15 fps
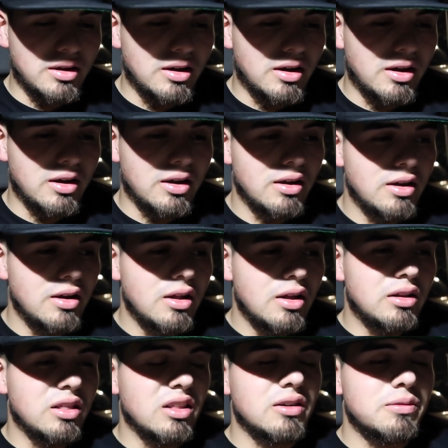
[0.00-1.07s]
Like I
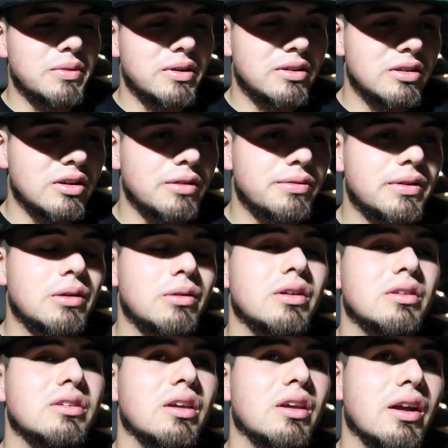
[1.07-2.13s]
love myself and I
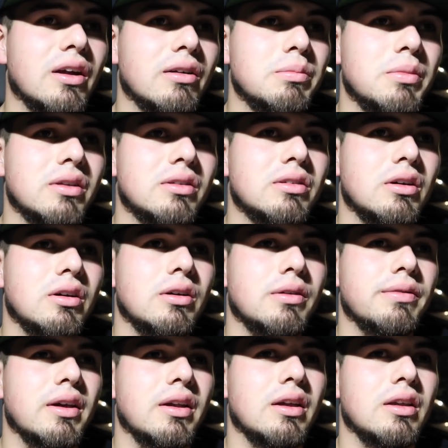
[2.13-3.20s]
want to take care of
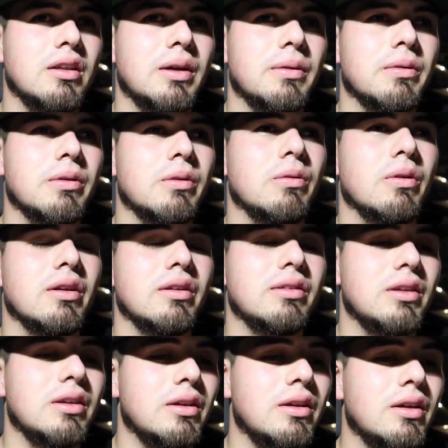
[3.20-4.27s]
myself and I never want to
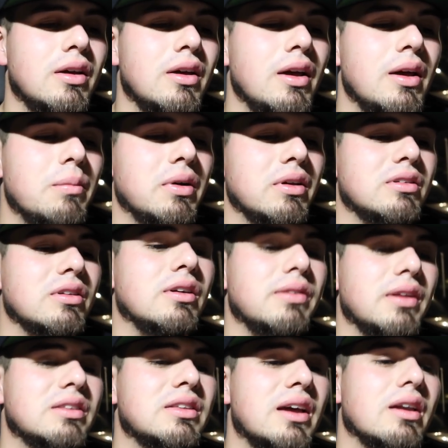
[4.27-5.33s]
see
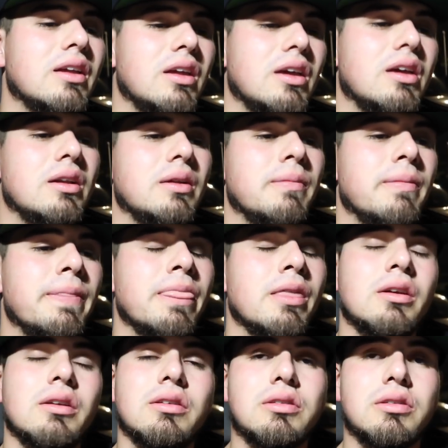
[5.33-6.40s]
myself like that again.
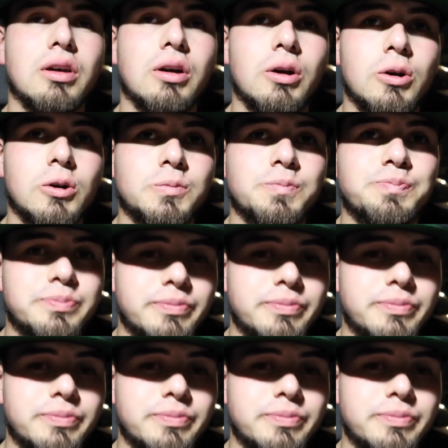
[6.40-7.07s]
So